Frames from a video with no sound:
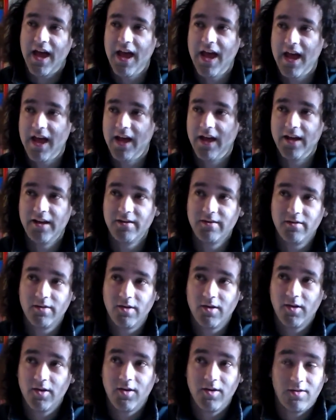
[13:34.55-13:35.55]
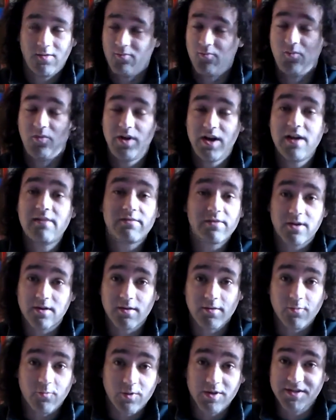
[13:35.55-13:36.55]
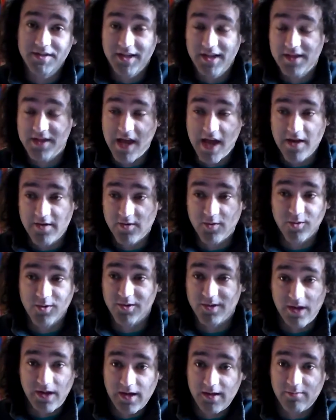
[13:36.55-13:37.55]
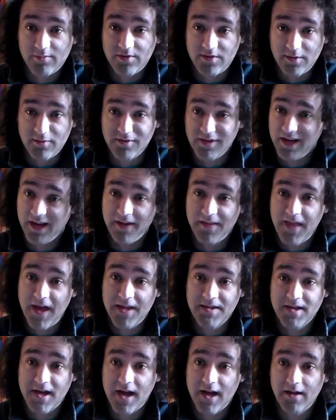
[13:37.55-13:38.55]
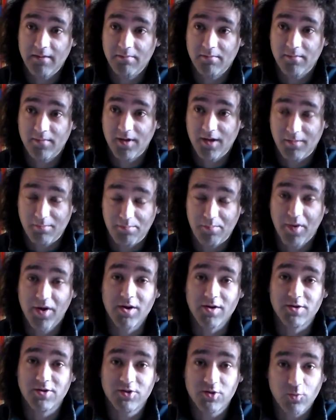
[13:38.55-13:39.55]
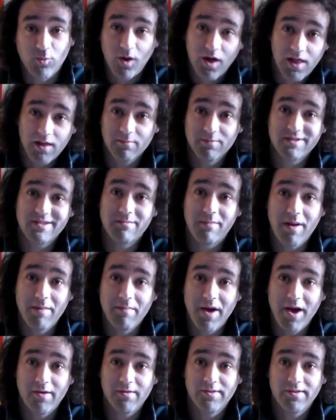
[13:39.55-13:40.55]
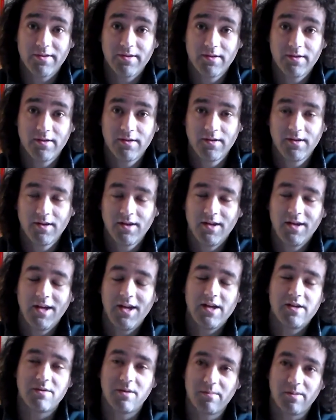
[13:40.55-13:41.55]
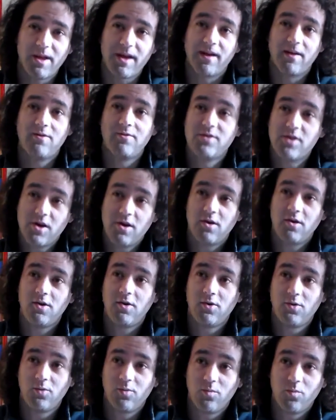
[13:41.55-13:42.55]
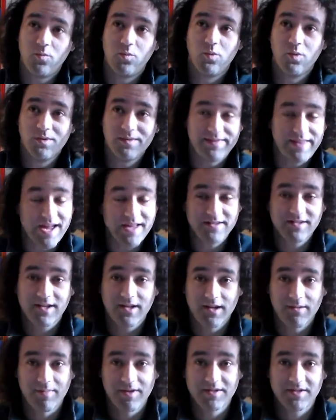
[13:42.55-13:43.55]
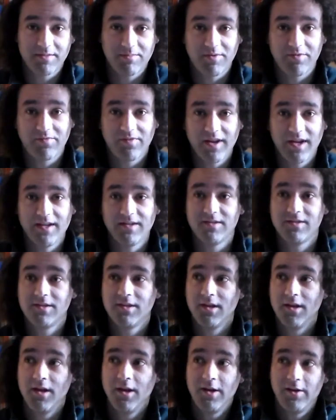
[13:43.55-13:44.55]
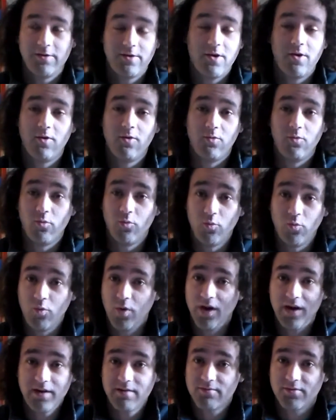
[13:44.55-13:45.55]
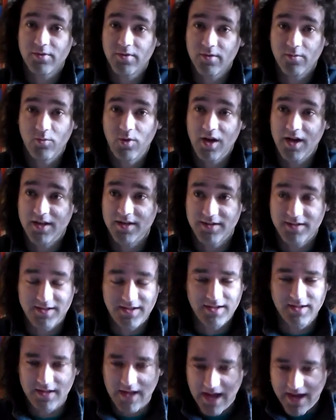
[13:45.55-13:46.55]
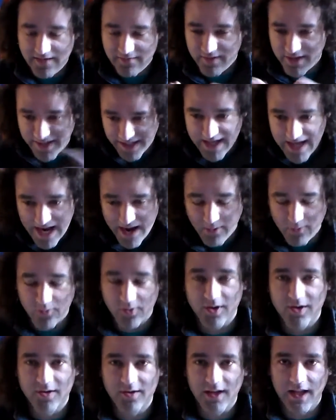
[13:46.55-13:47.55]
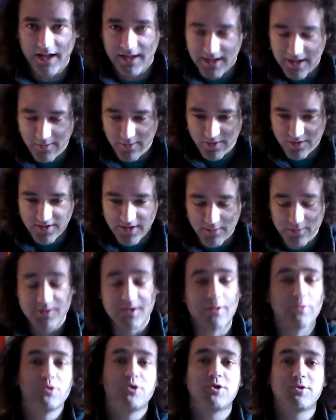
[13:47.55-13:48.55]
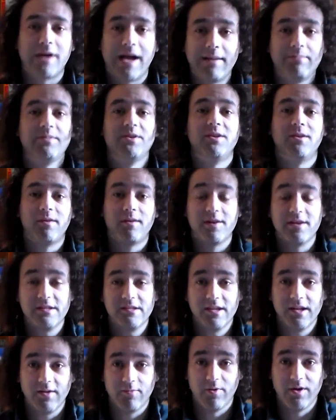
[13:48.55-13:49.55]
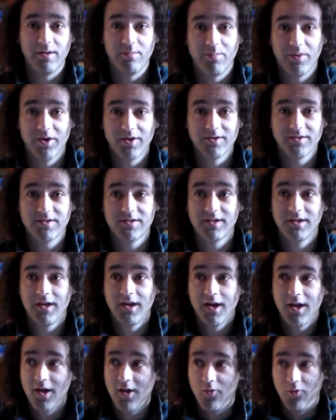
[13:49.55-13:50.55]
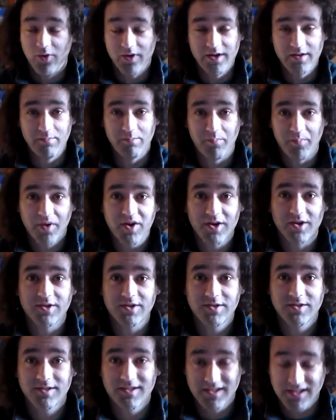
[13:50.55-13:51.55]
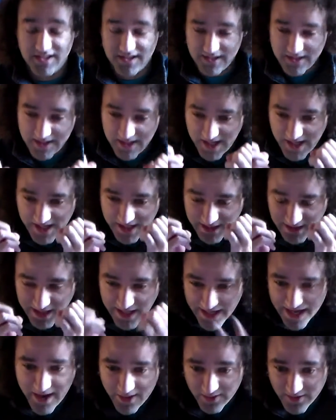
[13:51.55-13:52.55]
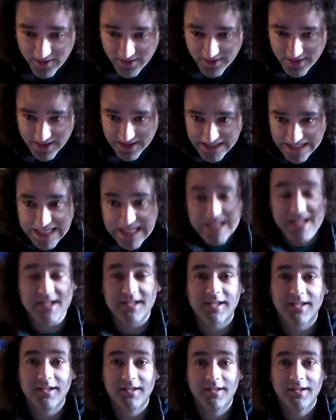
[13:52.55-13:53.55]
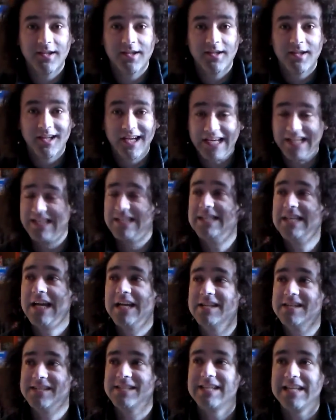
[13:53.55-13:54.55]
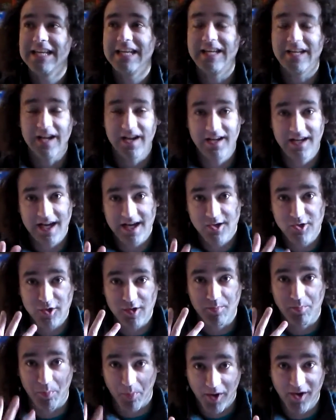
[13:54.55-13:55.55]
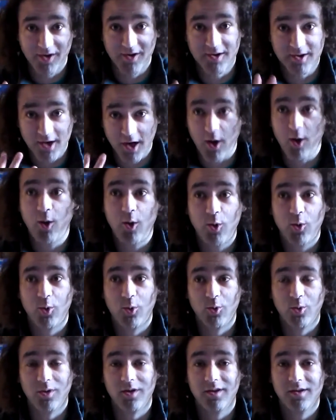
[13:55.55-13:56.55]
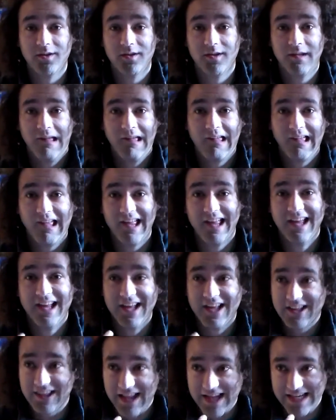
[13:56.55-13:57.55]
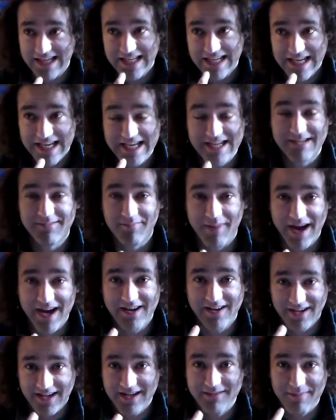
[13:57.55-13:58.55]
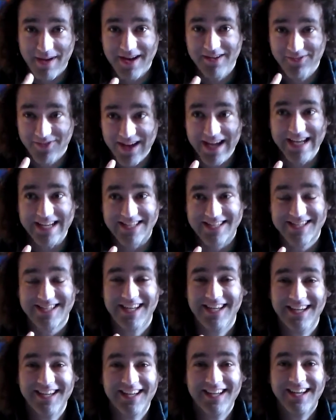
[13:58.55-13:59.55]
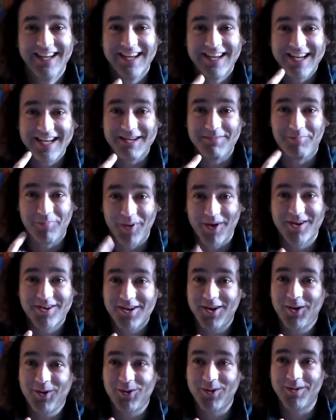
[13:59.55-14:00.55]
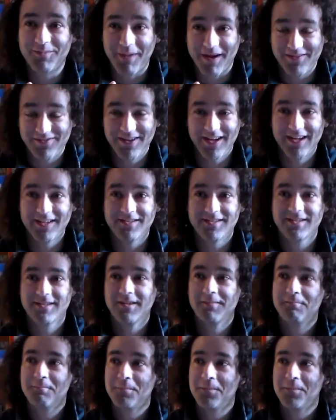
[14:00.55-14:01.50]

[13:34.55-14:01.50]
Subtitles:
And whatever was in that tool that he was using at that time burst while it was in my mouth. You might be like, oh no, that's gonna mess up your face. No, whatever it was didn't have like an outward, like there was no shrapnel or anything when it burst. When it burst, it let out heat, intense heat, and he actually burned a hole like in my face. He burned a hole in my face.